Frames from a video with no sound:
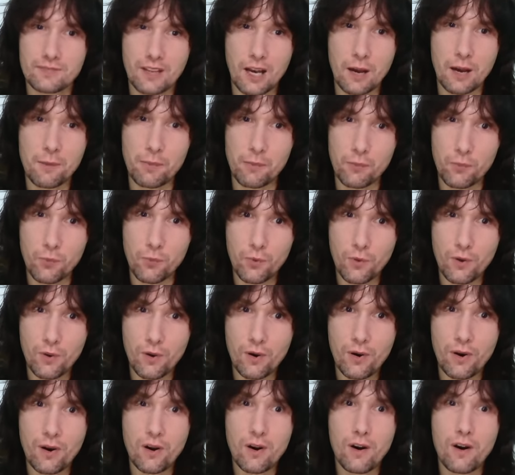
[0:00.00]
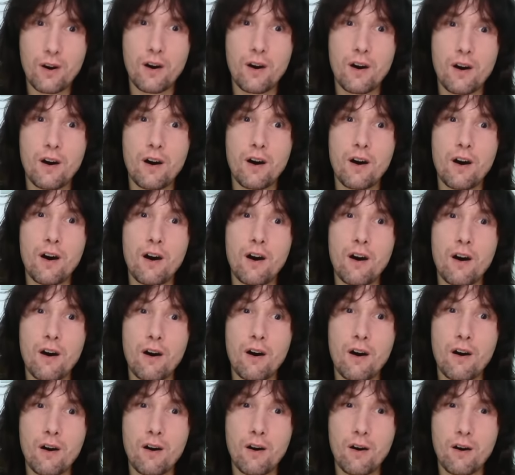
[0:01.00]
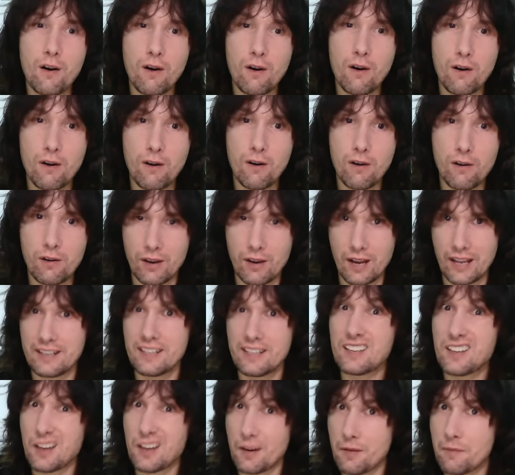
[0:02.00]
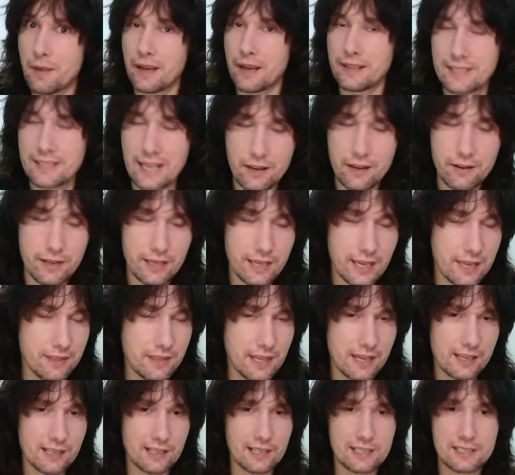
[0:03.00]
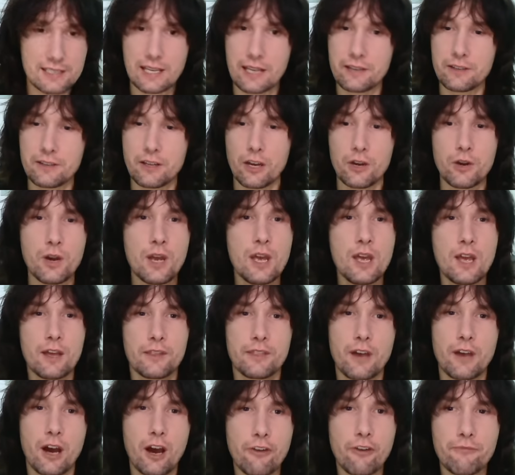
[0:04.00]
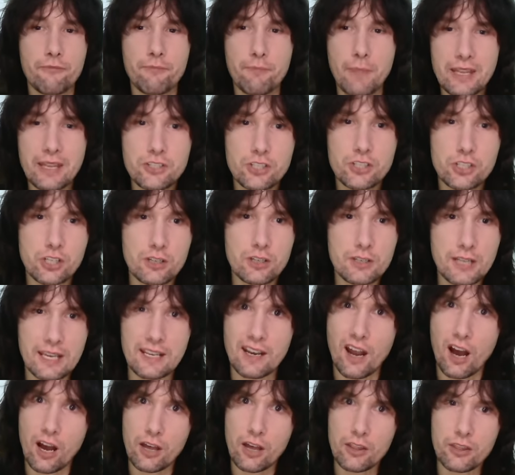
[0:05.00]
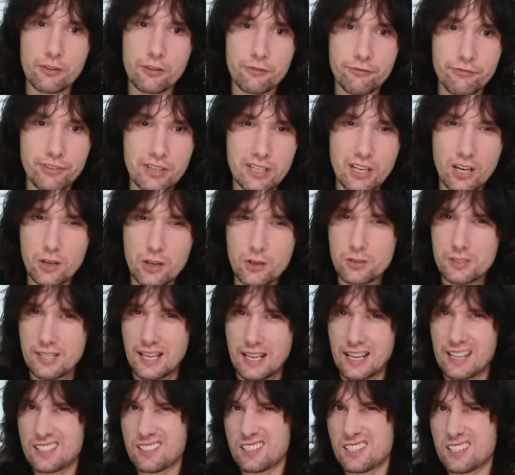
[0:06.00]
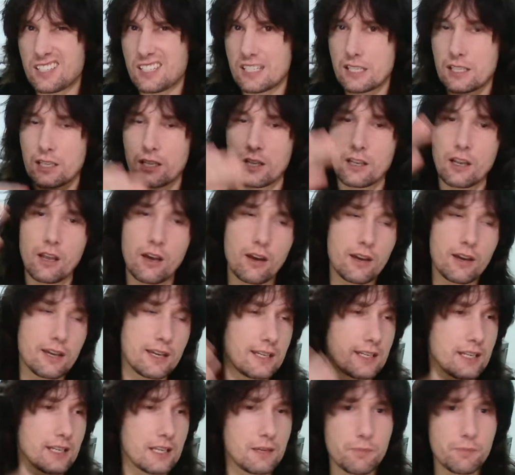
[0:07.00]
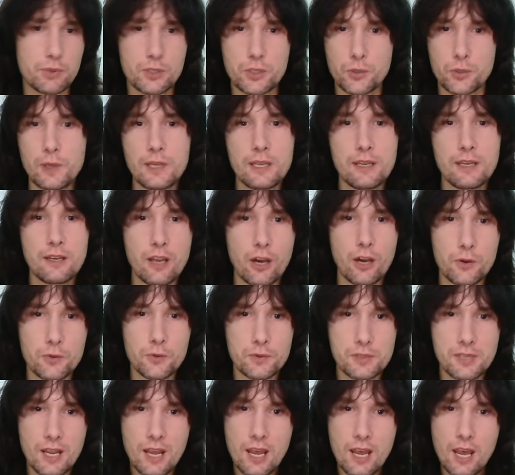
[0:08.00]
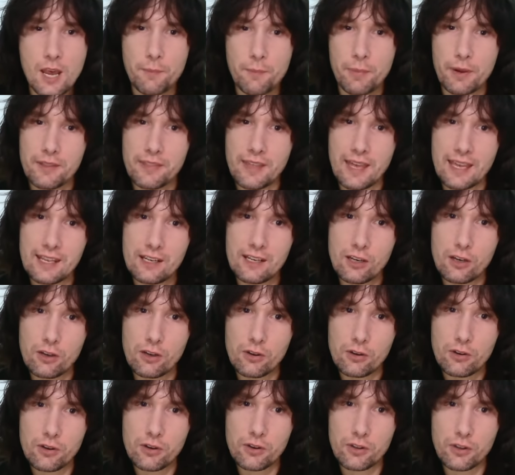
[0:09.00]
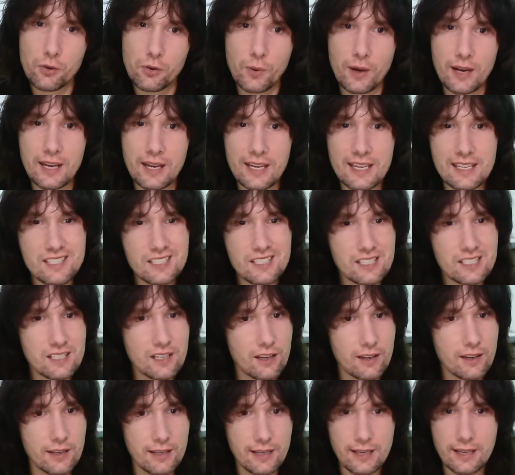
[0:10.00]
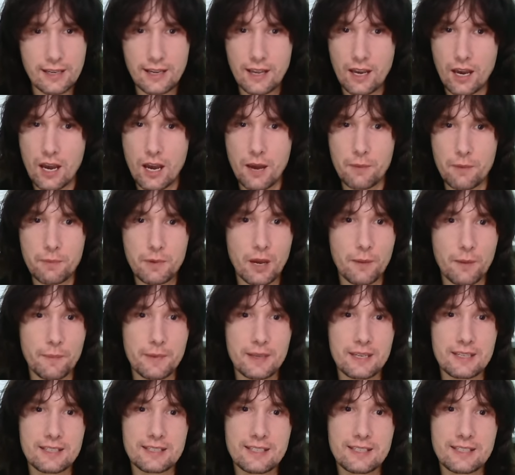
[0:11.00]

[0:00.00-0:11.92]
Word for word: up, whoa, and then coming back down again, that glissando that I've mentioned in other videos, that sliding between notes. But then look at the way he's sliding up, coming